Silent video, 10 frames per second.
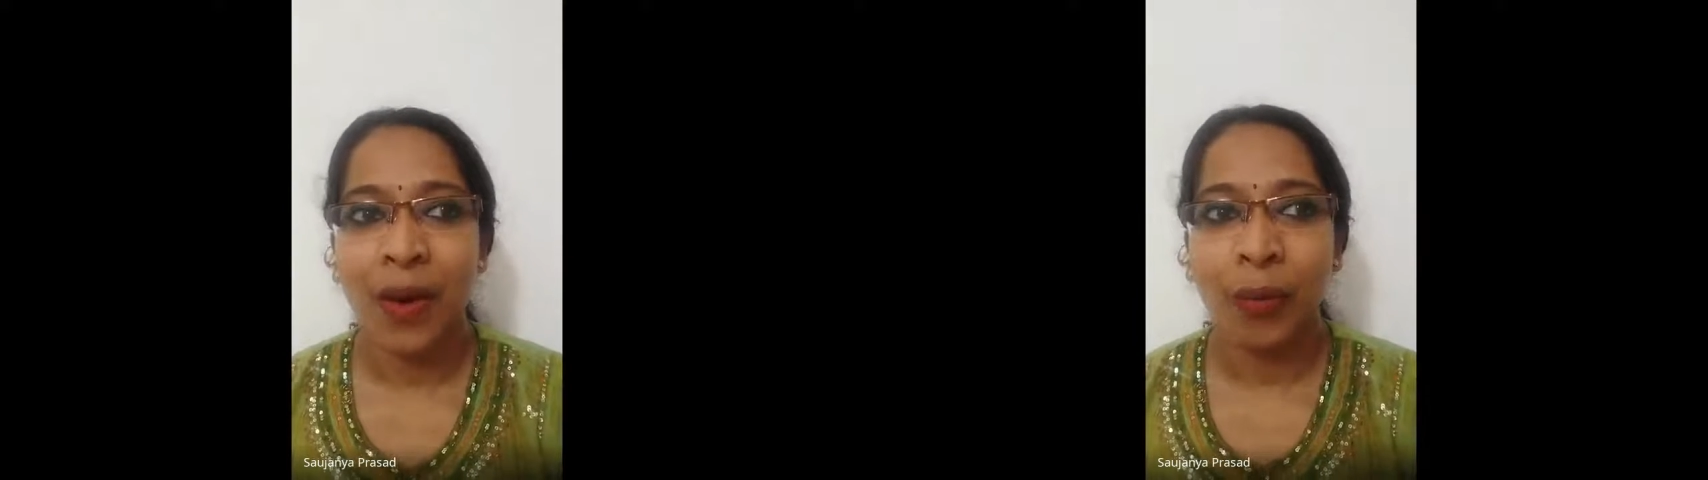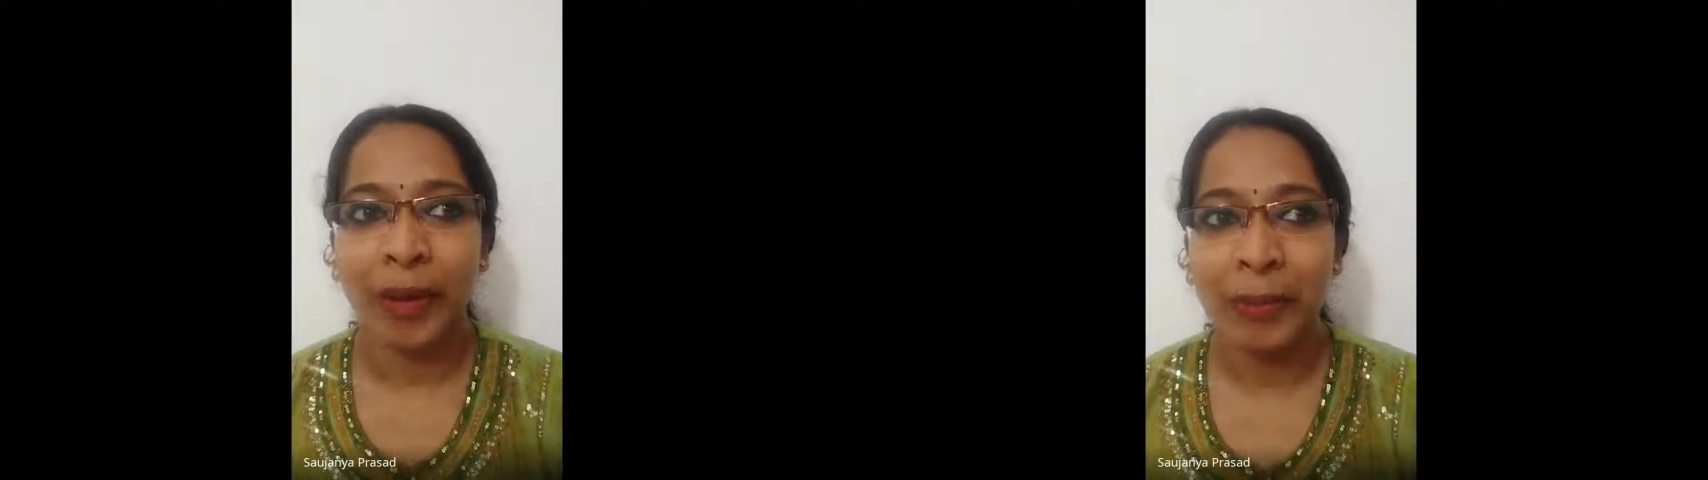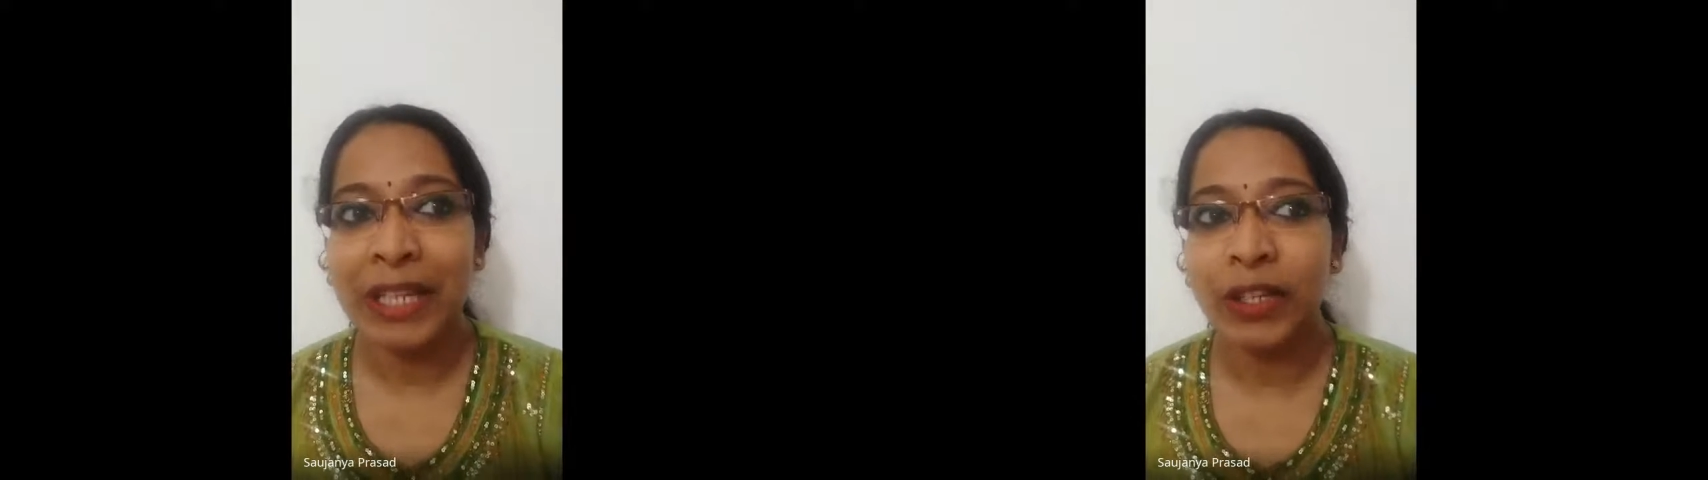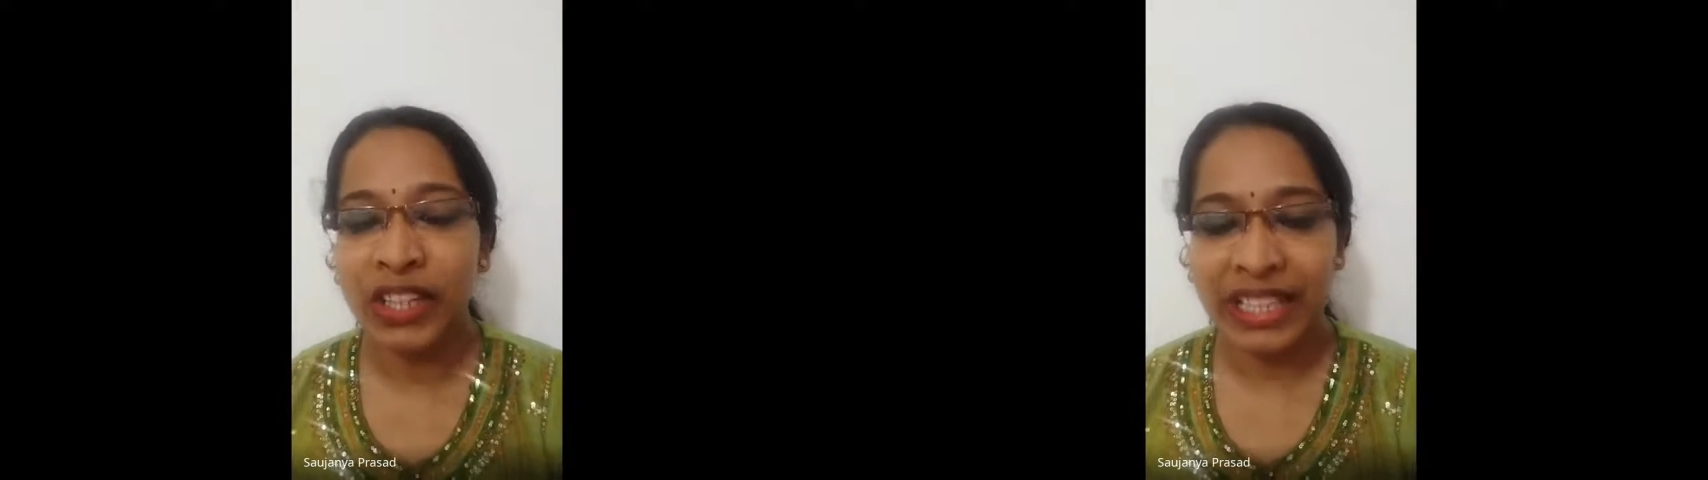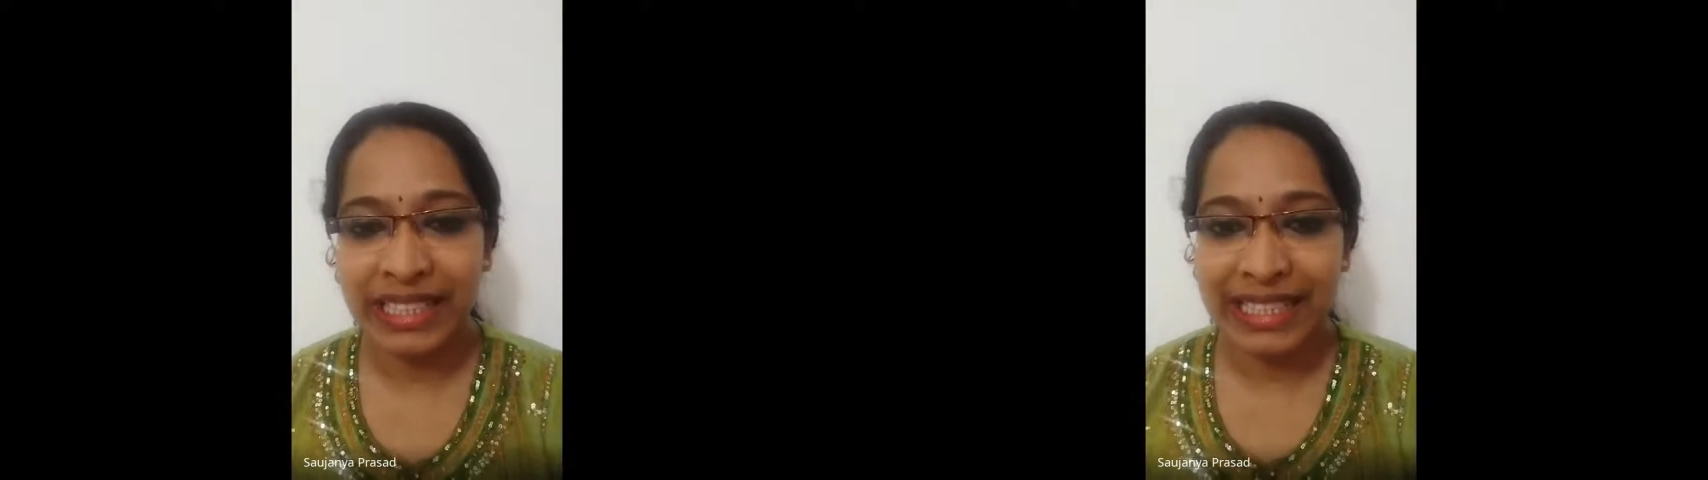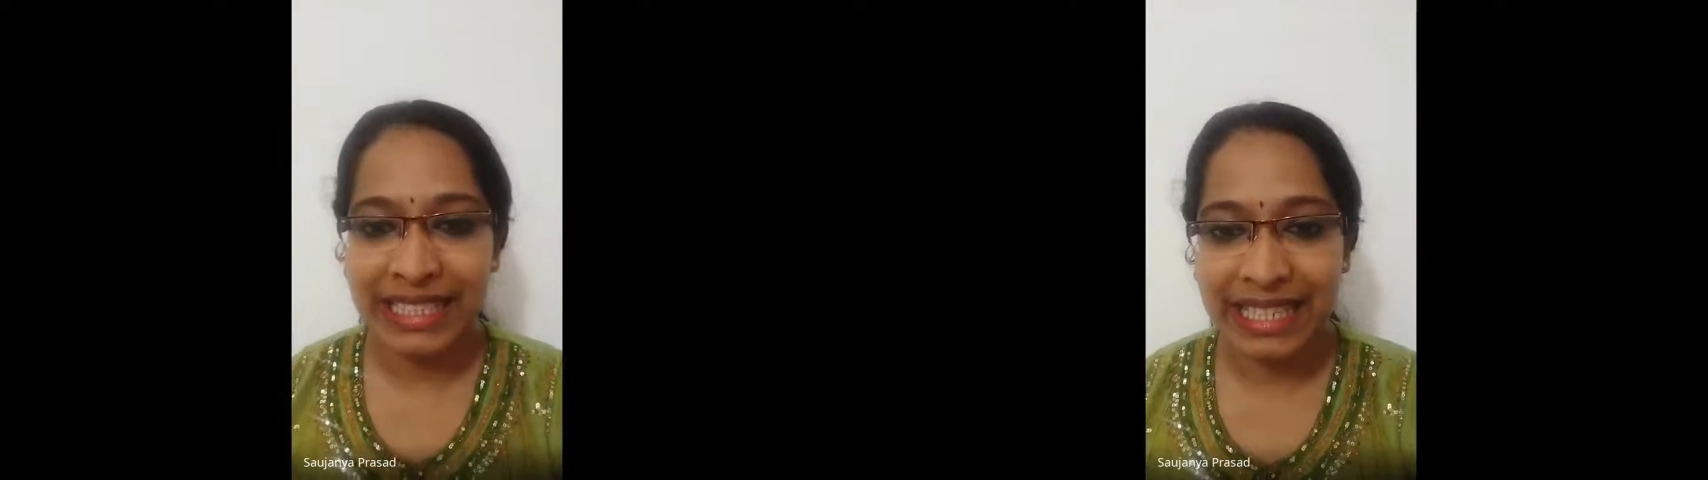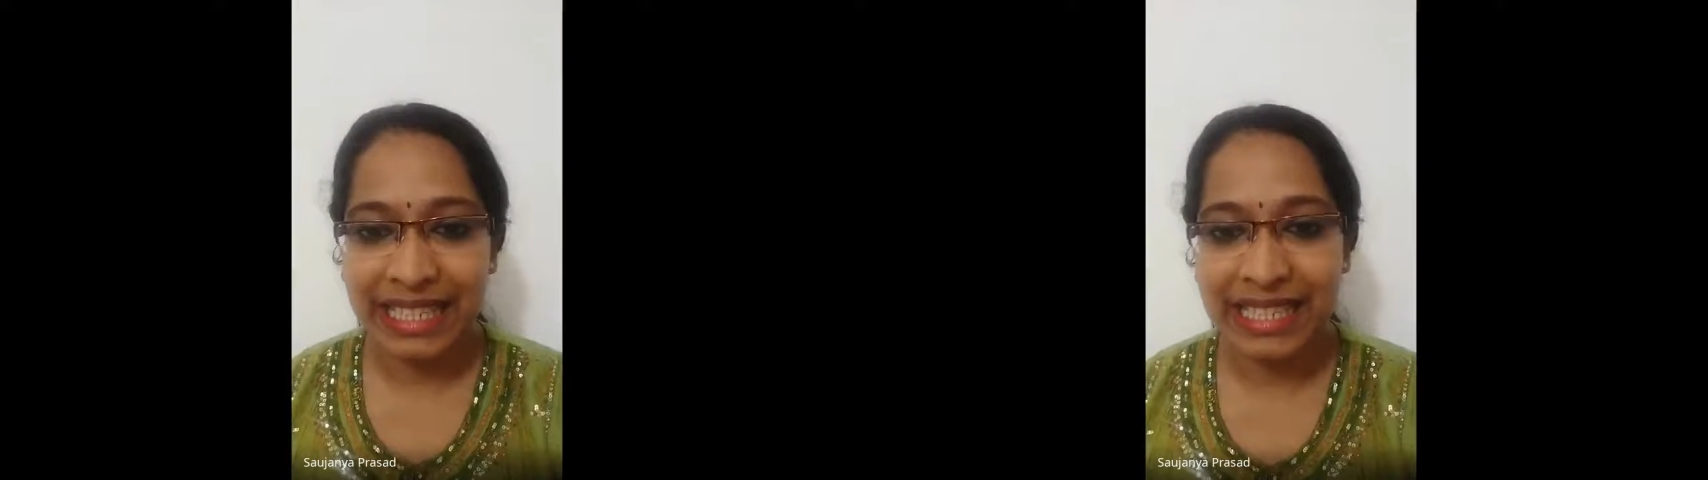look at these kids,